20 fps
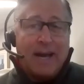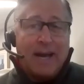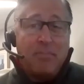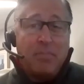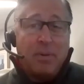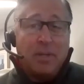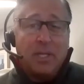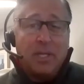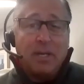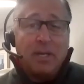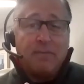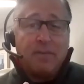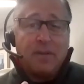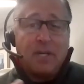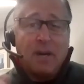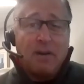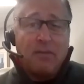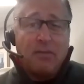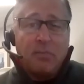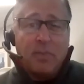I believe the
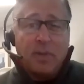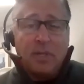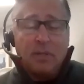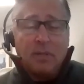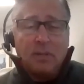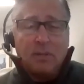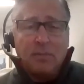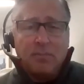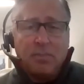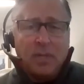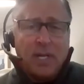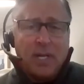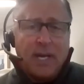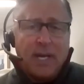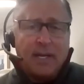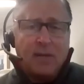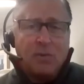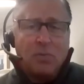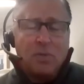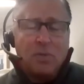government
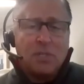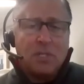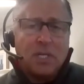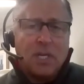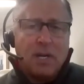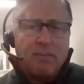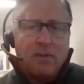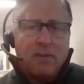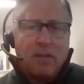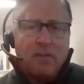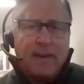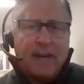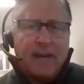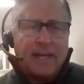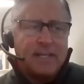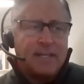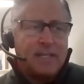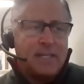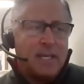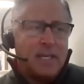plan was to cover the
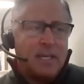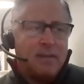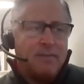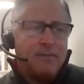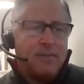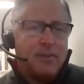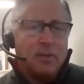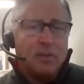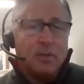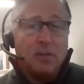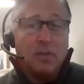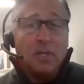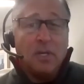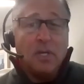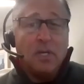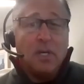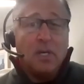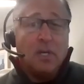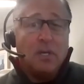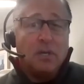vaccine for
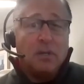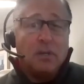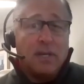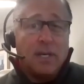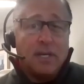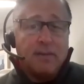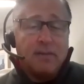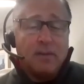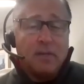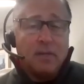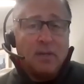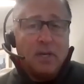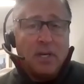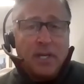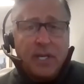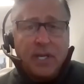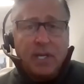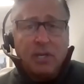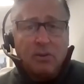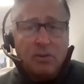kind of a
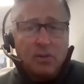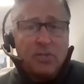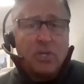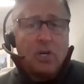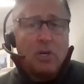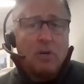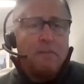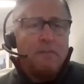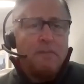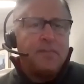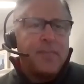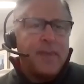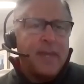year or so.